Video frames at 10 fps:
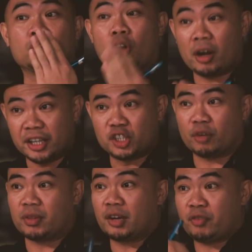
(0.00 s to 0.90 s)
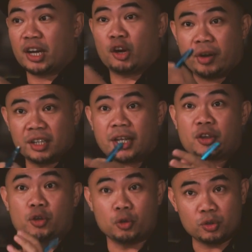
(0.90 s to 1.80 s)
your knowledge of the different ingredients that
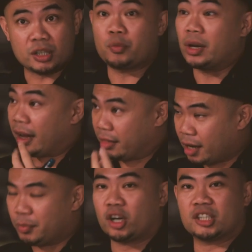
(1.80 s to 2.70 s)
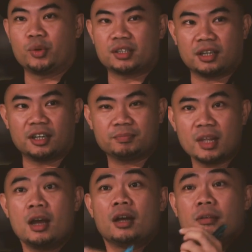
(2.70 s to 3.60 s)
you used, and we like that because it was uh,
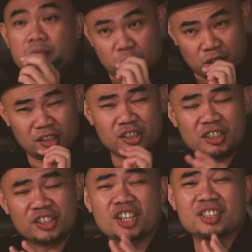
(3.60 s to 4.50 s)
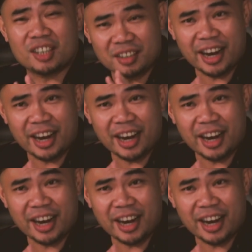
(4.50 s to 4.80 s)
just a